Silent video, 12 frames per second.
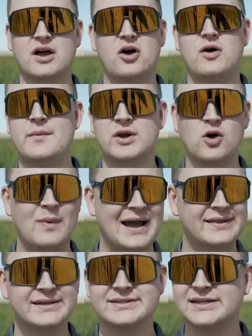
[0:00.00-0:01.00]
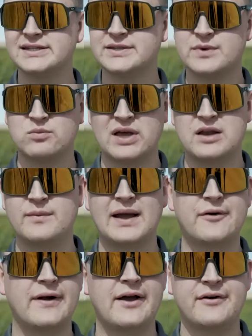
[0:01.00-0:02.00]
I'm gonna go buy these seeds, I'm gonna plant them on
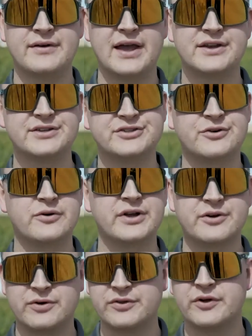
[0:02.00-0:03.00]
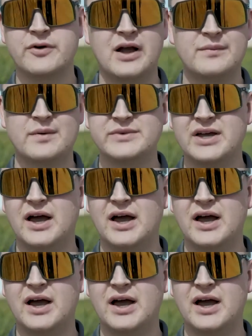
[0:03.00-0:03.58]
my ground, end of story, grow the crop, I'm